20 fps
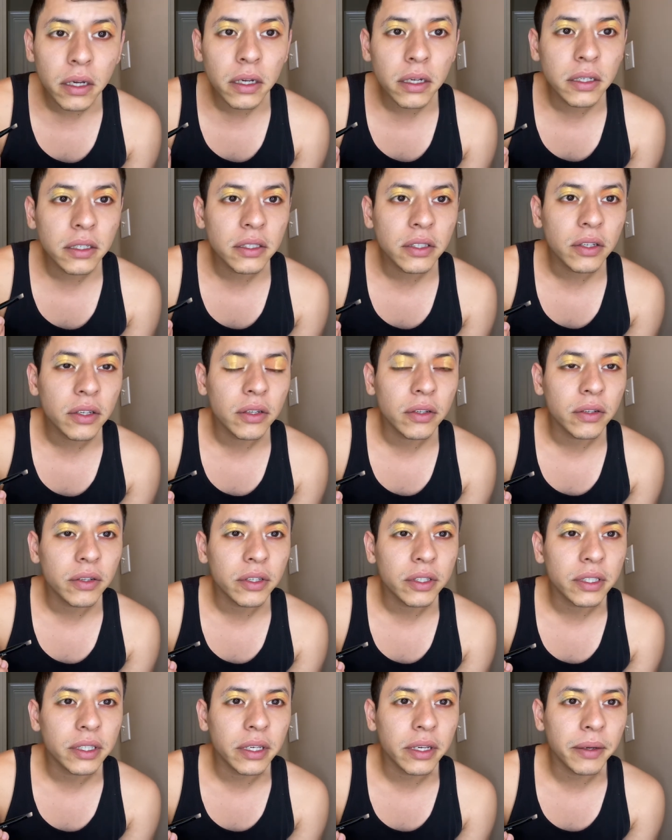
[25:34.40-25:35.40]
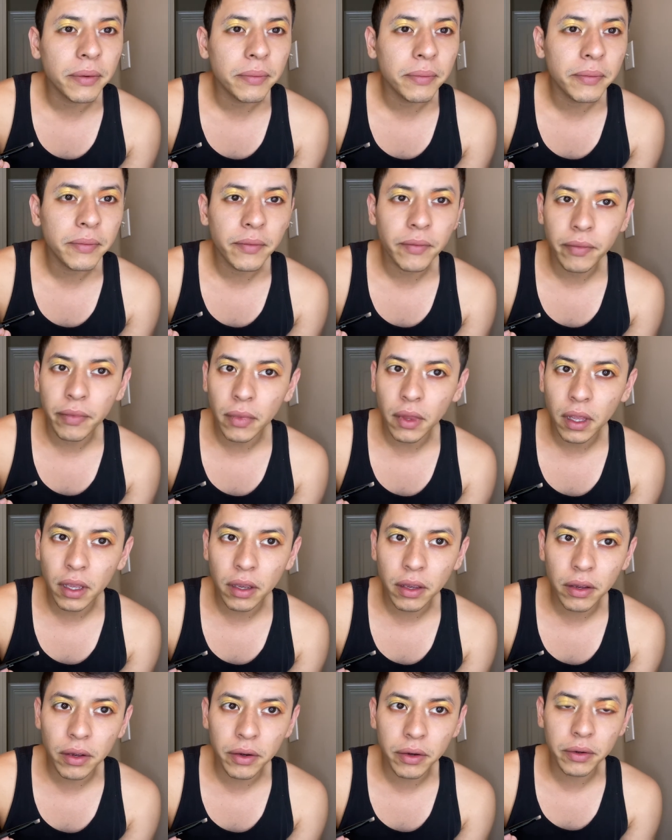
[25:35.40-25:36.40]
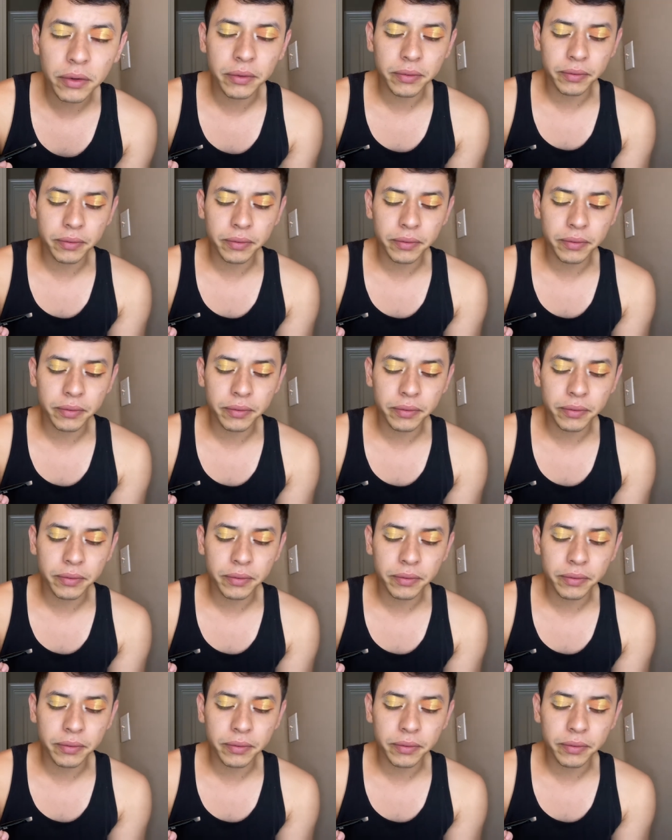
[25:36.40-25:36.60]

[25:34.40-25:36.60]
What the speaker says: So you see, cute.